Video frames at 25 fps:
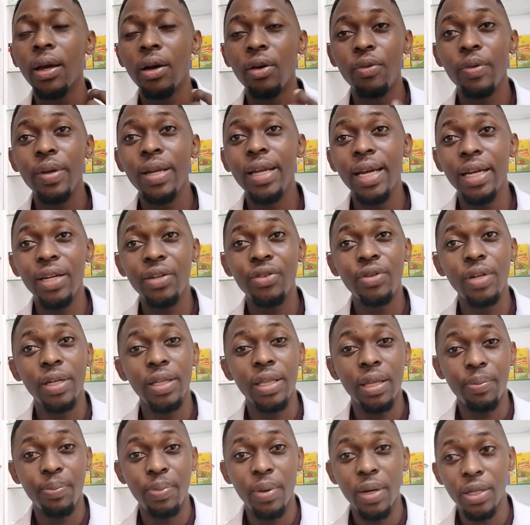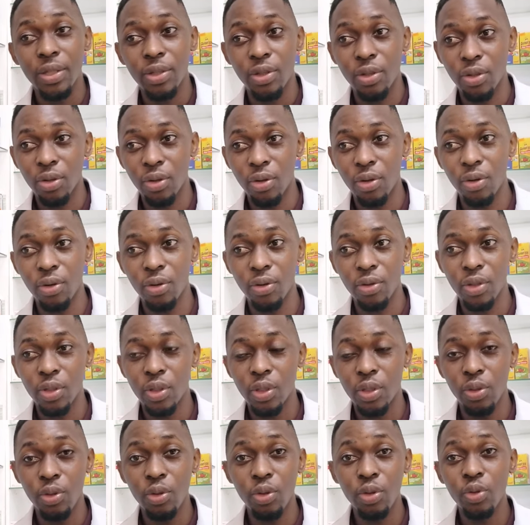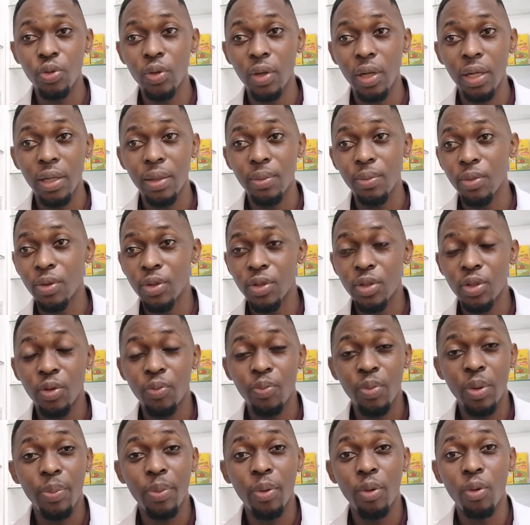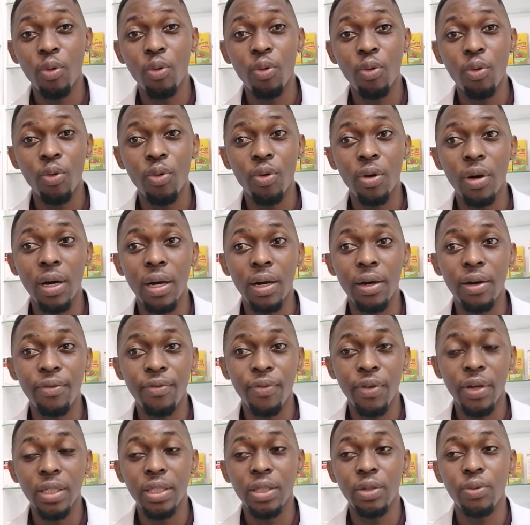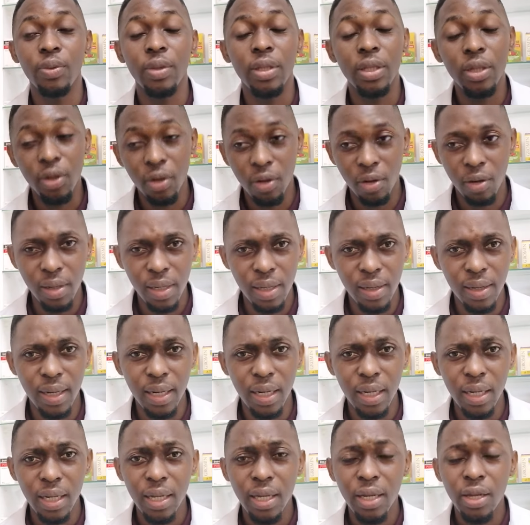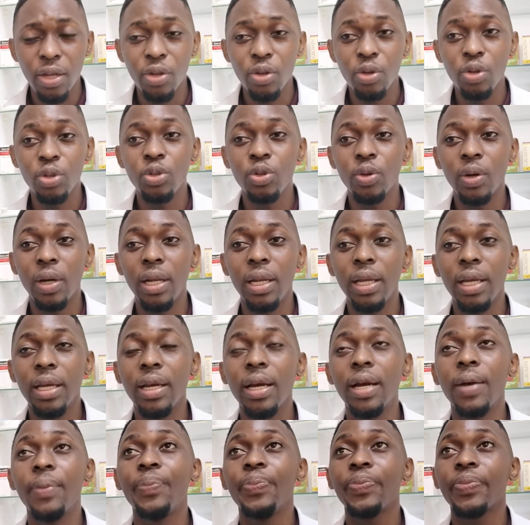rehydrate the person, because usually most of people who are affected with cholera usually